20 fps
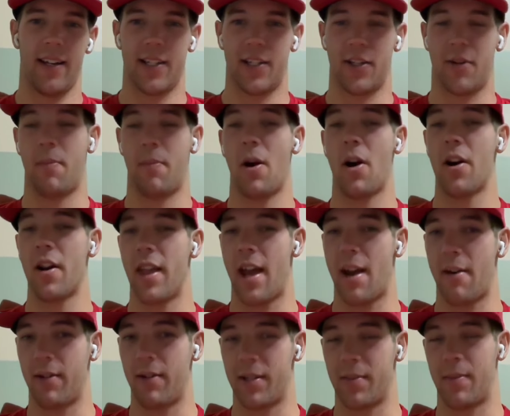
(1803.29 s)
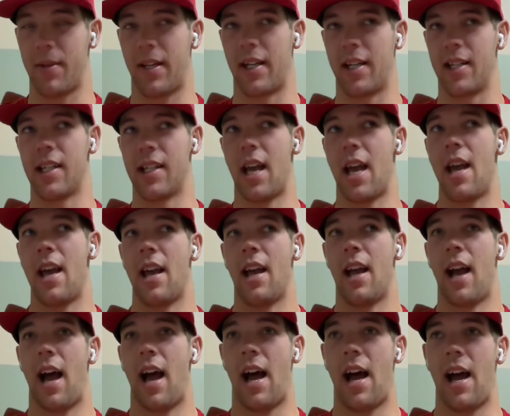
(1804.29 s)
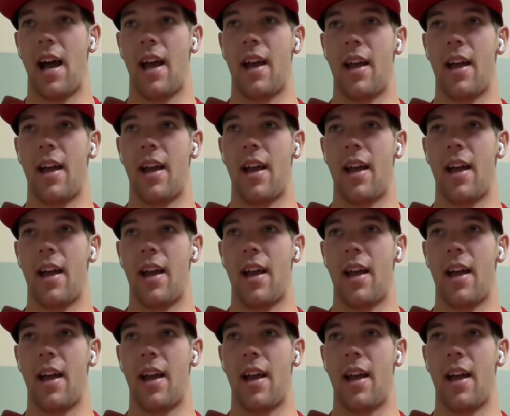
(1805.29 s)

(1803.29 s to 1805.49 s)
and so part of that was because I